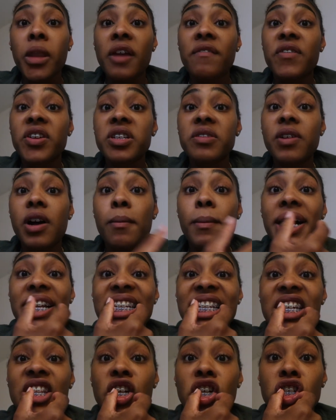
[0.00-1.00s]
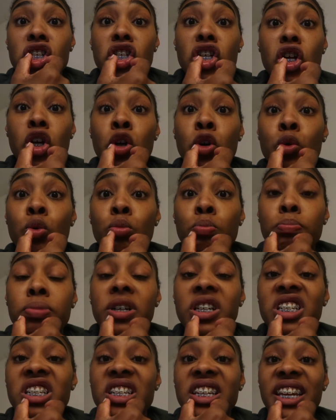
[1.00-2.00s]
First of all, my teeth are so
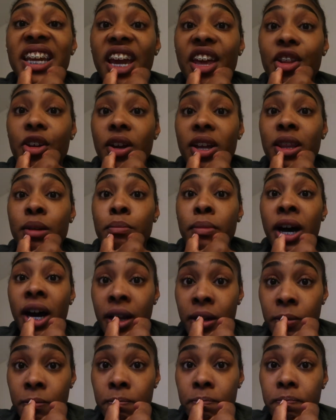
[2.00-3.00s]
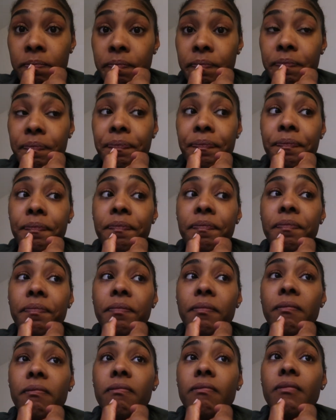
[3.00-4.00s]
pushed together at the bottom.
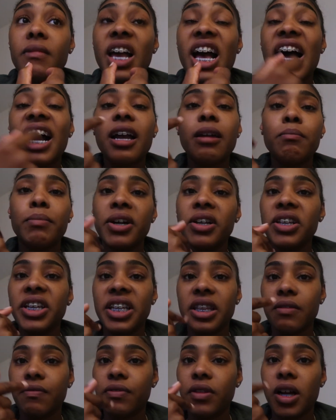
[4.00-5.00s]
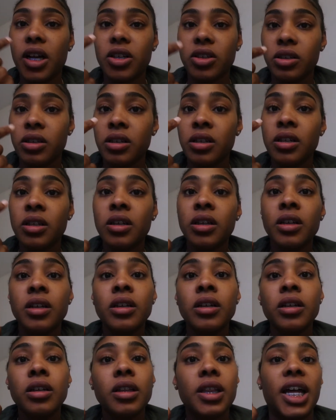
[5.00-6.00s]
I can barely get the floss,
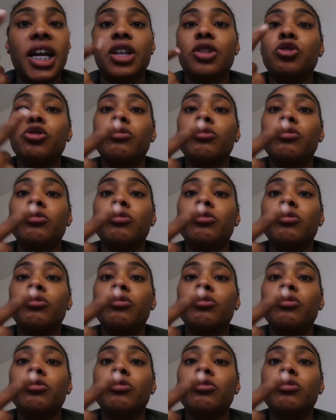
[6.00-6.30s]
like,